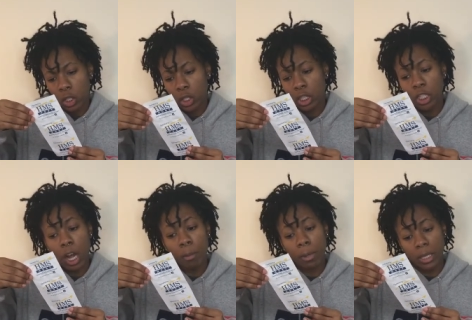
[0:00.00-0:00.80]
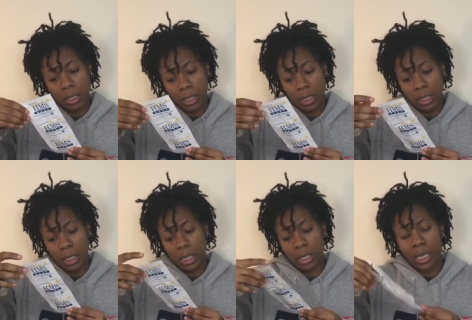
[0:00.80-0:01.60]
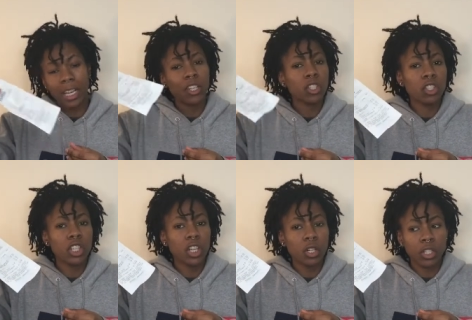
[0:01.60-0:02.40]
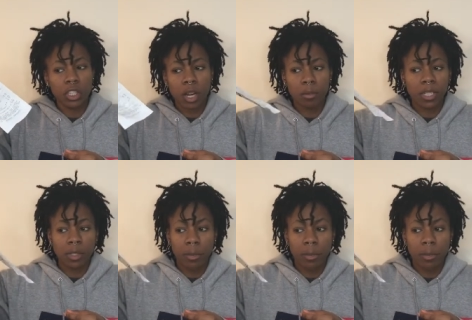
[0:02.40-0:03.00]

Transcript: to Starbucks. I don't usually go to Starbucks,